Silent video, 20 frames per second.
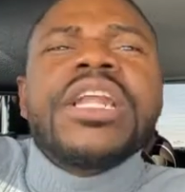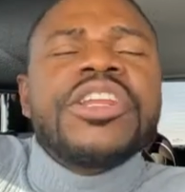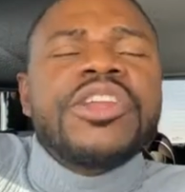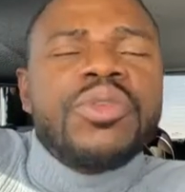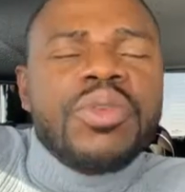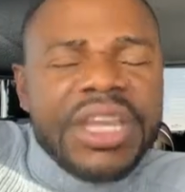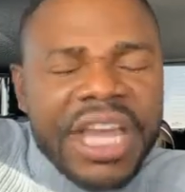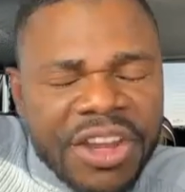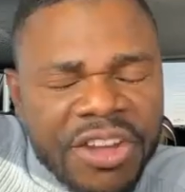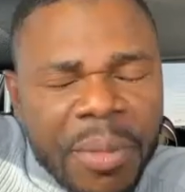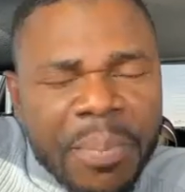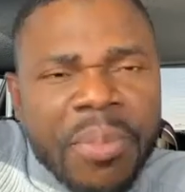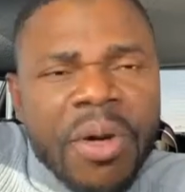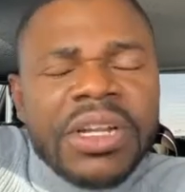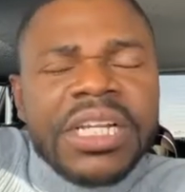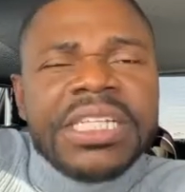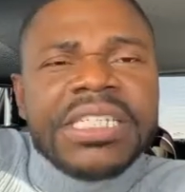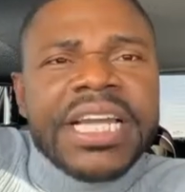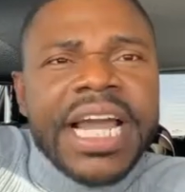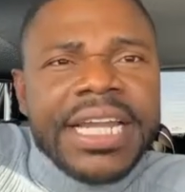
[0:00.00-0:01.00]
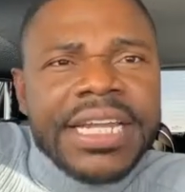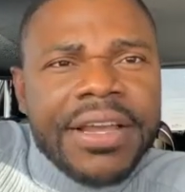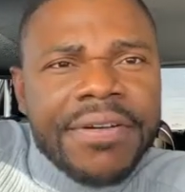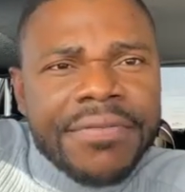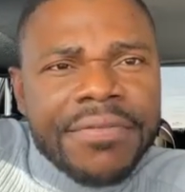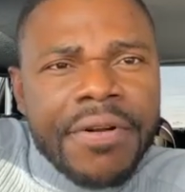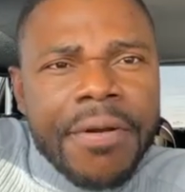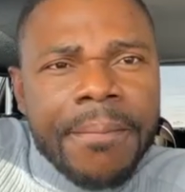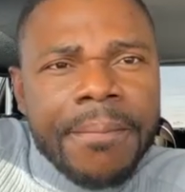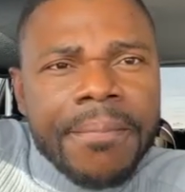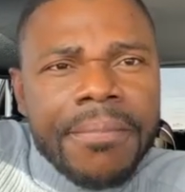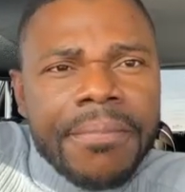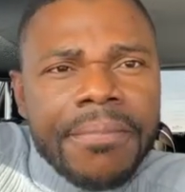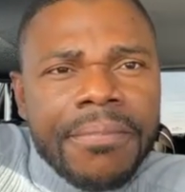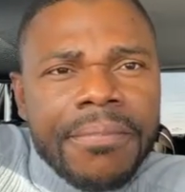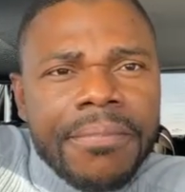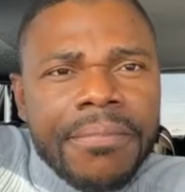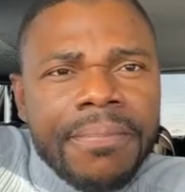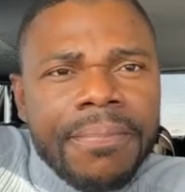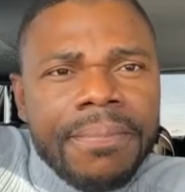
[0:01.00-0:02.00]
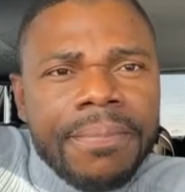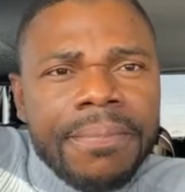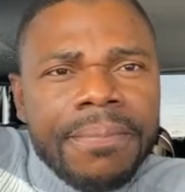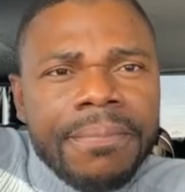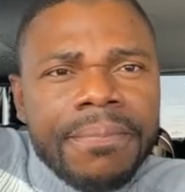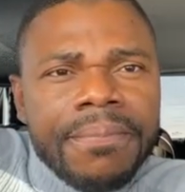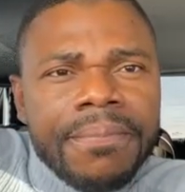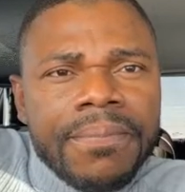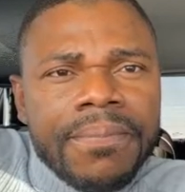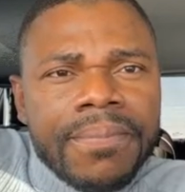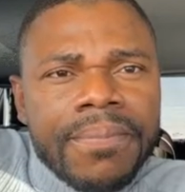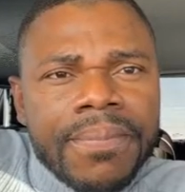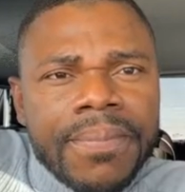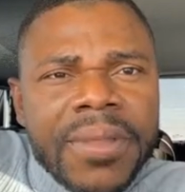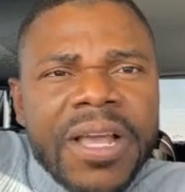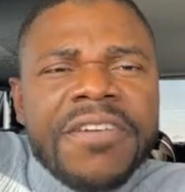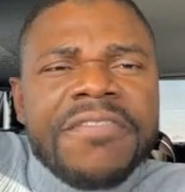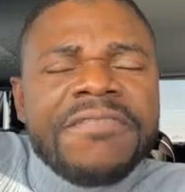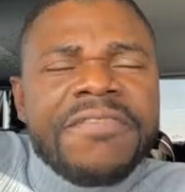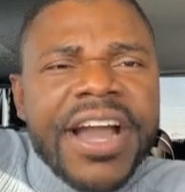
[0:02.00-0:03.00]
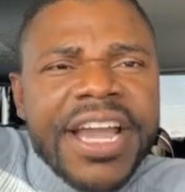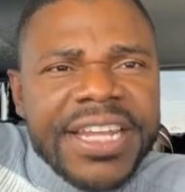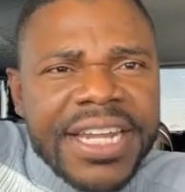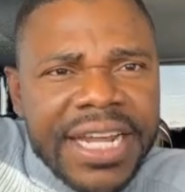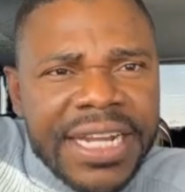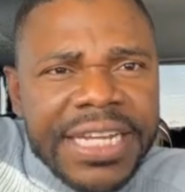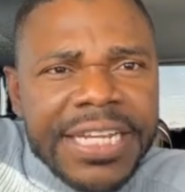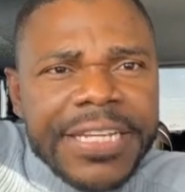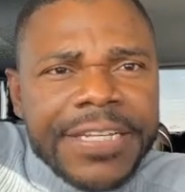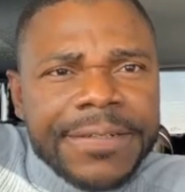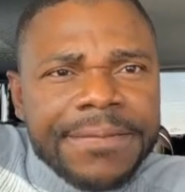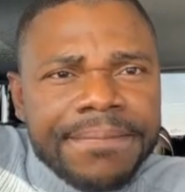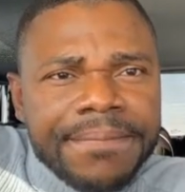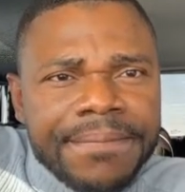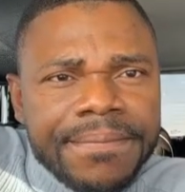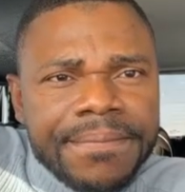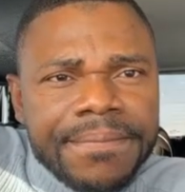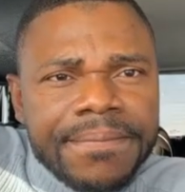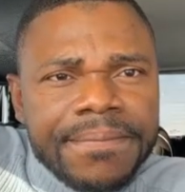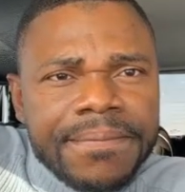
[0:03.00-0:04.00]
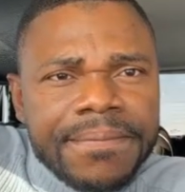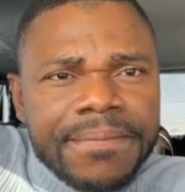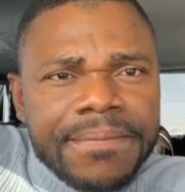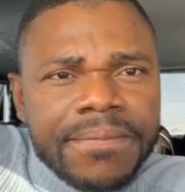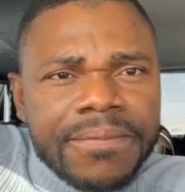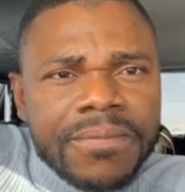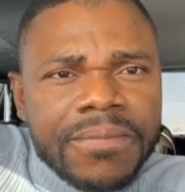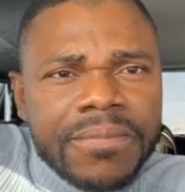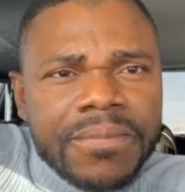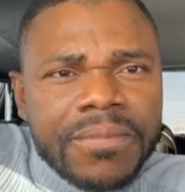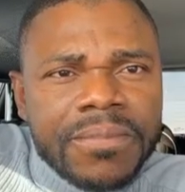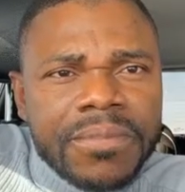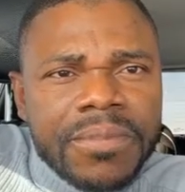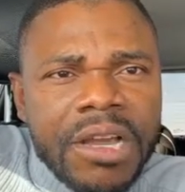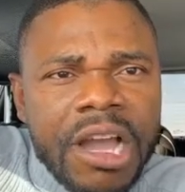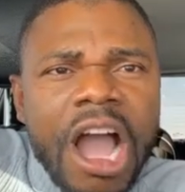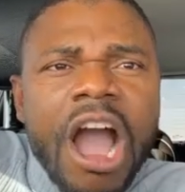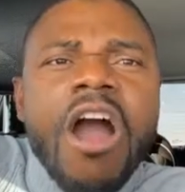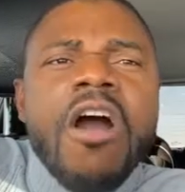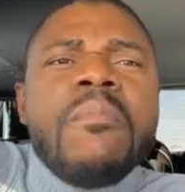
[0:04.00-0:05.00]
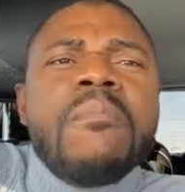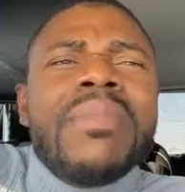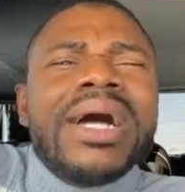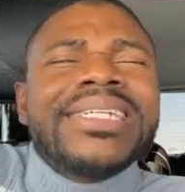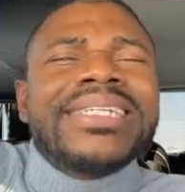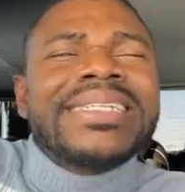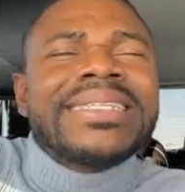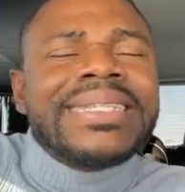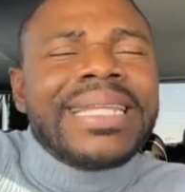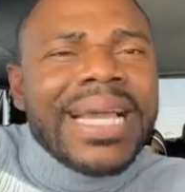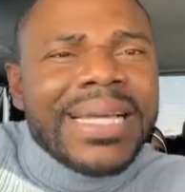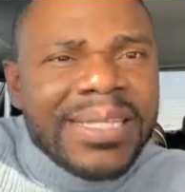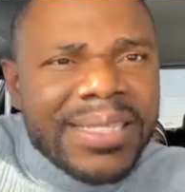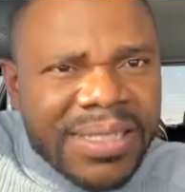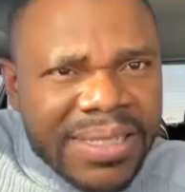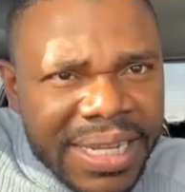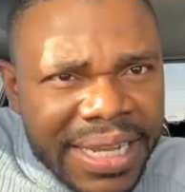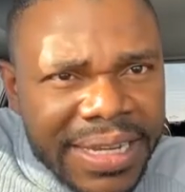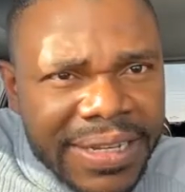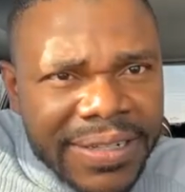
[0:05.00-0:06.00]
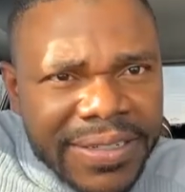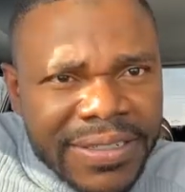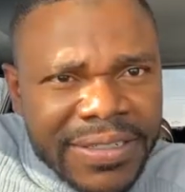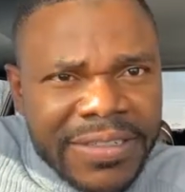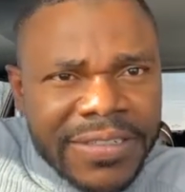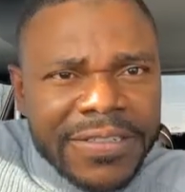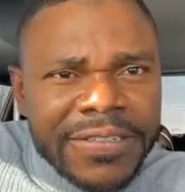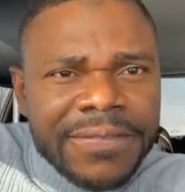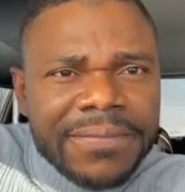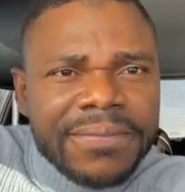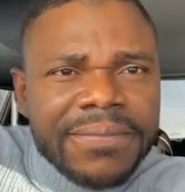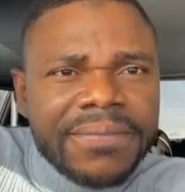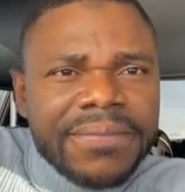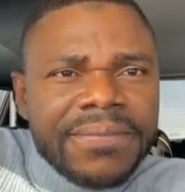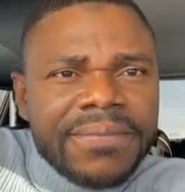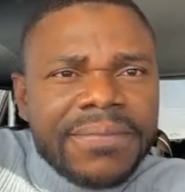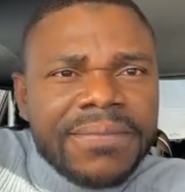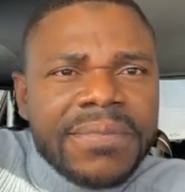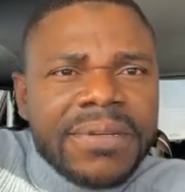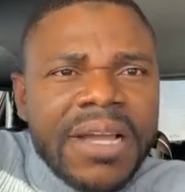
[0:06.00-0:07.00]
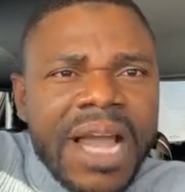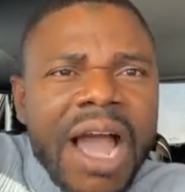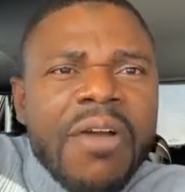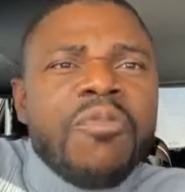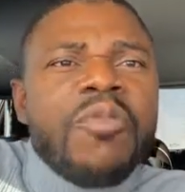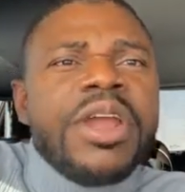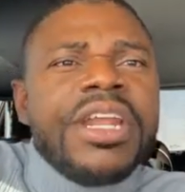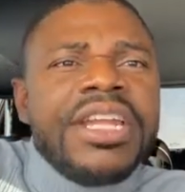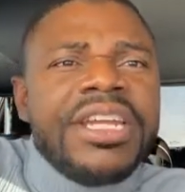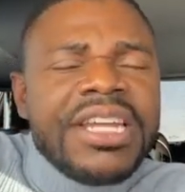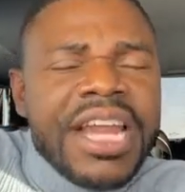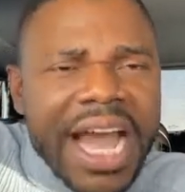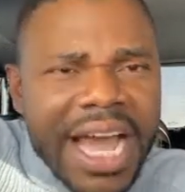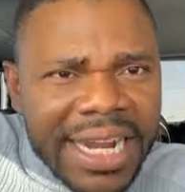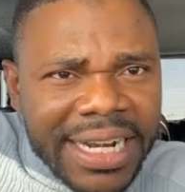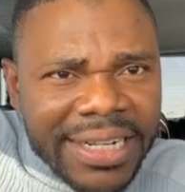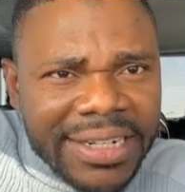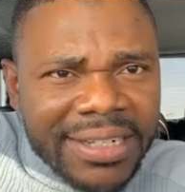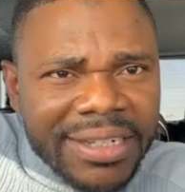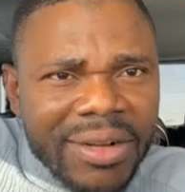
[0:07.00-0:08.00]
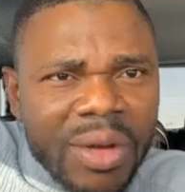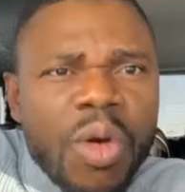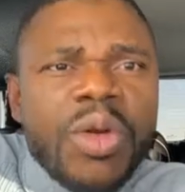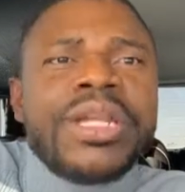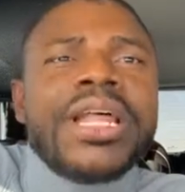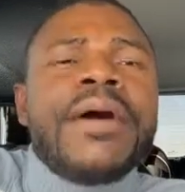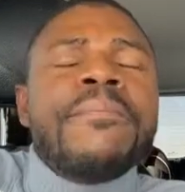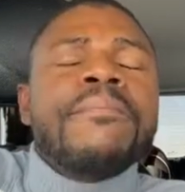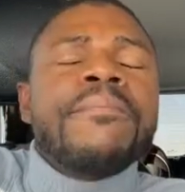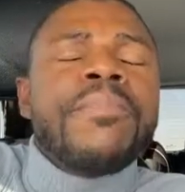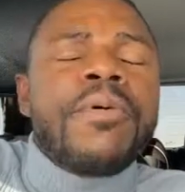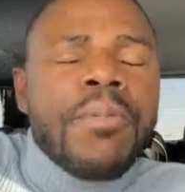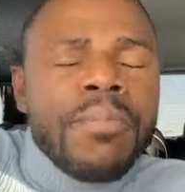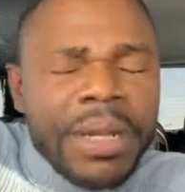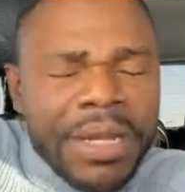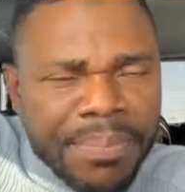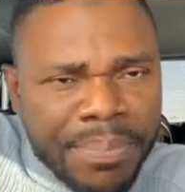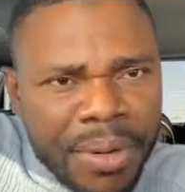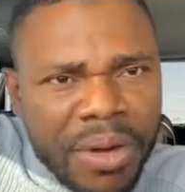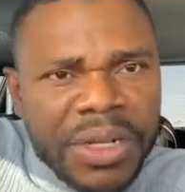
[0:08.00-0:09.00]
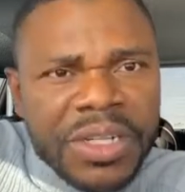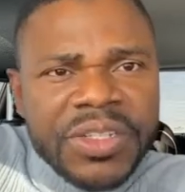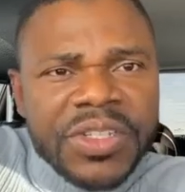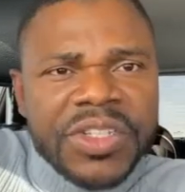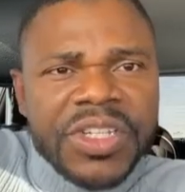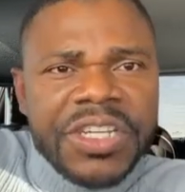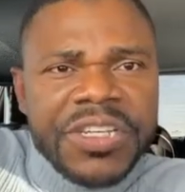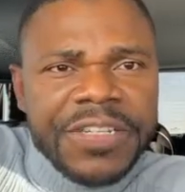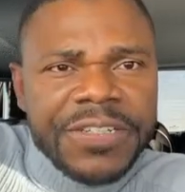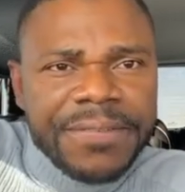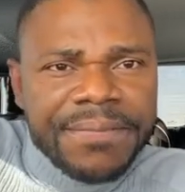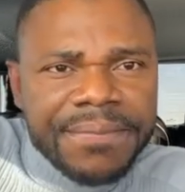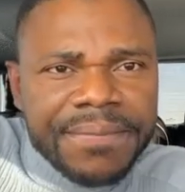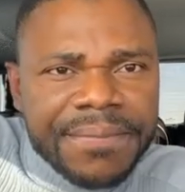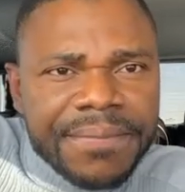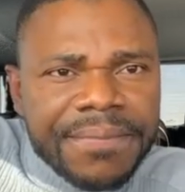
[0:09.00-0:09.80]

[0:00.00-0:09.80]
where did you get your policy idea from? Finally, how much testing have we done on that public policy?